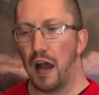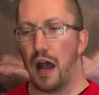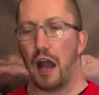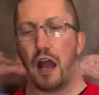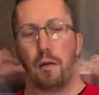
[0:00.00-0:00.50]

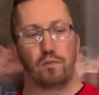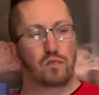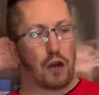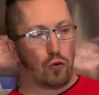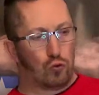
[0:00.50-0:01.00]
And
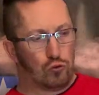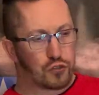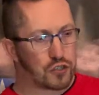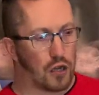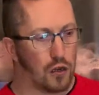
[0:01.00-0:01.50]

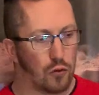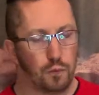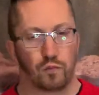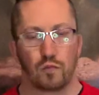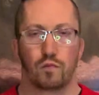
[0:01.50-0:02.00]
also,
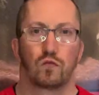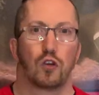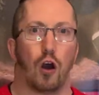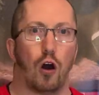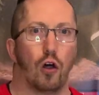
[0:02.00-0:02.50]

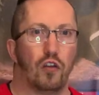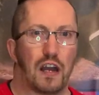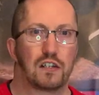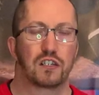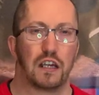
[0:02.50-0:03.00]
on
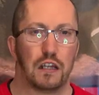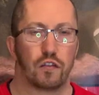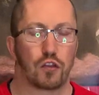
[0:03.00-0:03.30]
19th